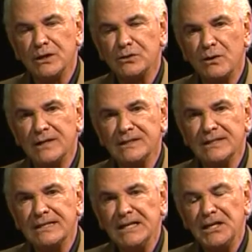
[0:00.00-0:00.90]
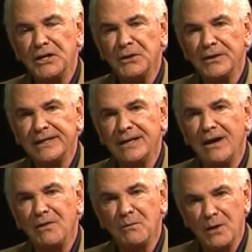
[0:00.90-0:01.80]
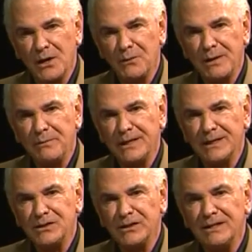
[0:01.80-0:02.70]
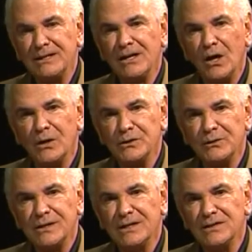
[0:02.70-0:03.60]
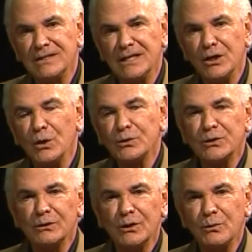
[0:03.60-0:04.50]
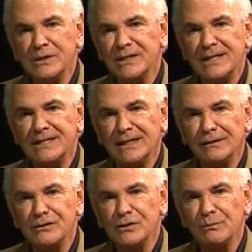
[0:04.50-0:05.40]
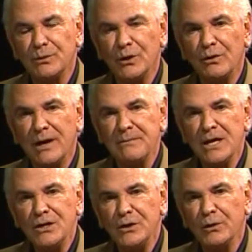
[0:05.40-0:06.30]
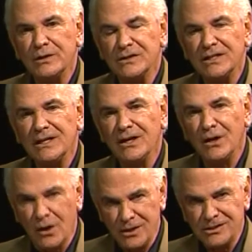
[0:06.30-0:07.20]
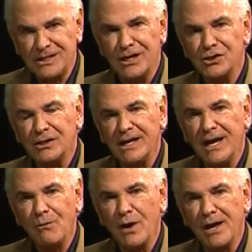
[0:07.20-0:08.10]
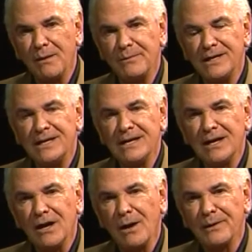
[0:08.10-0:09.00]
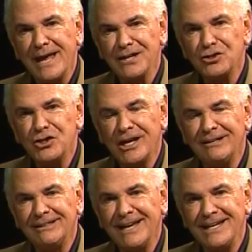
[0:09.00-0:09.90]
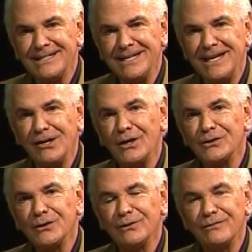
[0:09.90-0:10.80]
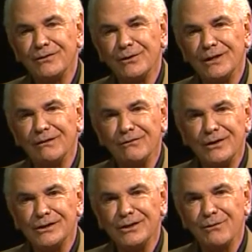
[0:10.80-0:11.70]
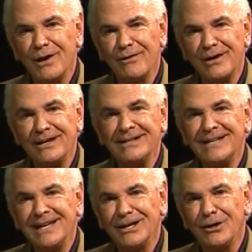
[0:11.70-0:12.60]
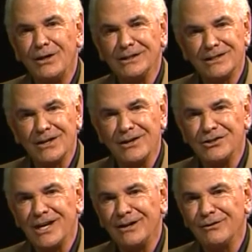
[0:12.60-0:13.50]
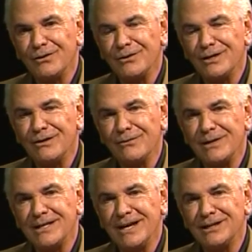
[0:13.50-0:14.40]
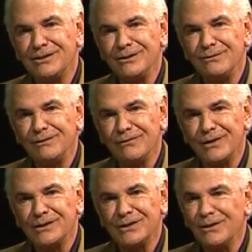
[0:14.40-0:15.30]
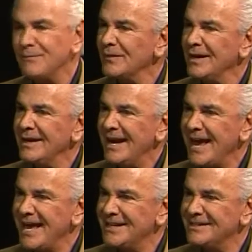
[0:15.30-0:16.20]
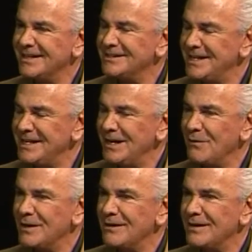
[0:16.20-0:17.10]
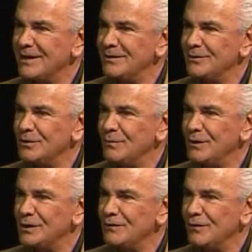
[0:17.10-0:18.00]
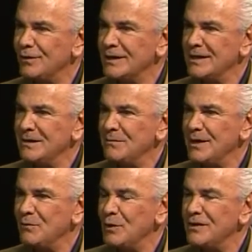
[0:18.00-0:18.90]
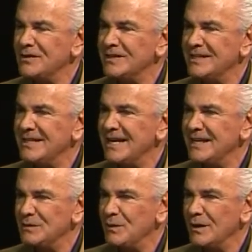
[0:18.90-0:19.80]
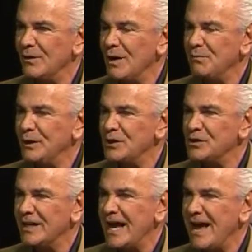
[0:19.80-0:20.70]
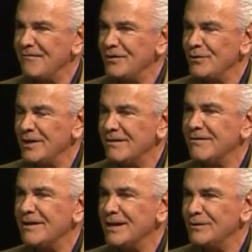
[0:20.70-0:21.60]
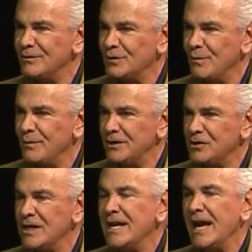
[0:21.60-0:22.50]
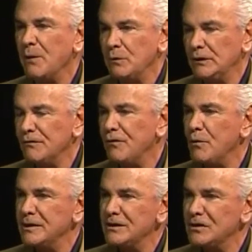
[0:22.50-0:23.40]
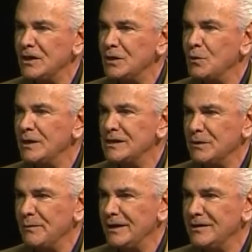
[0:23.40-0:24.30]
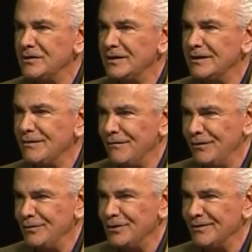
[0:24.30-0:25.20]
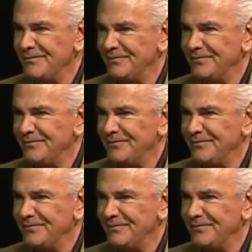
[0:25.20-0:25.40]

Restaurant here on the Monterey Peninsula. Also does the Coastal Cuisine television program. You can see it on our station, KYMB, Comcast Channel 19. Also, if you're in the Fresno area at all, it's on Channel 33.2 in Fresno. And Tene, I want to thank you so much for being with us today. It's been a great pleasure to have you here. Thank you so much, and we'll look forward to seeing you at Isabella's in the near future.